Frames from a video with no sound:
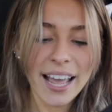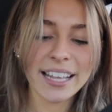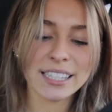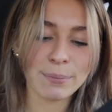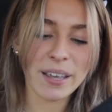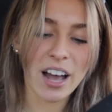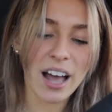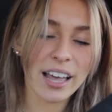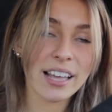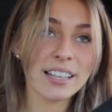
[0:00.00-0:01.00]
it's
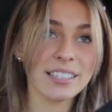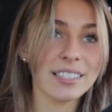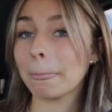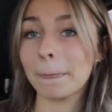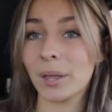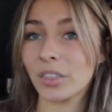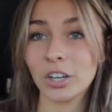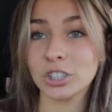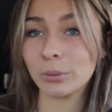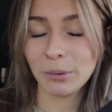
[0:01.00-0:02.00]
because
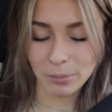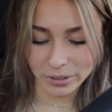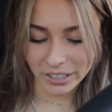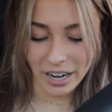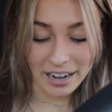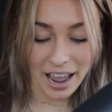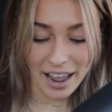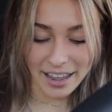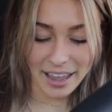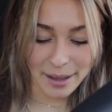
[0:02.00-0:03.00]
there's too many people in there and
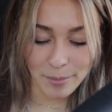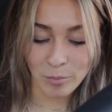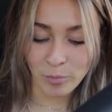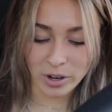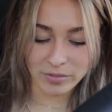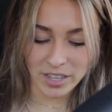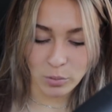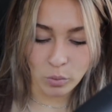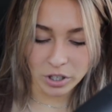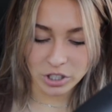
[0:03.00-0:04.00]
I am one of the
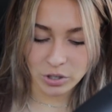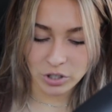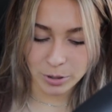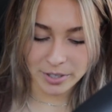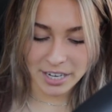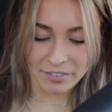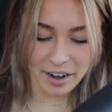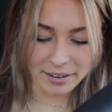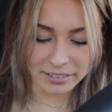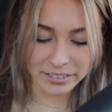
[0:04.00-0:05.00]
worst YouTubers ever.
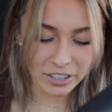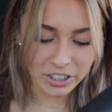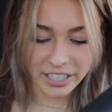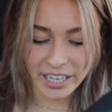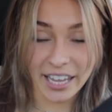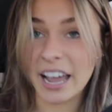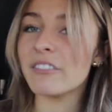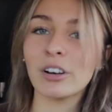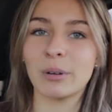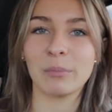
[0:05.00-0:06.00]
I literally
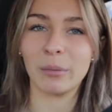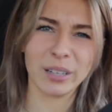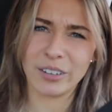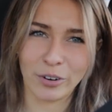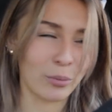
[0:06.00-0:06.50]
can't film in public for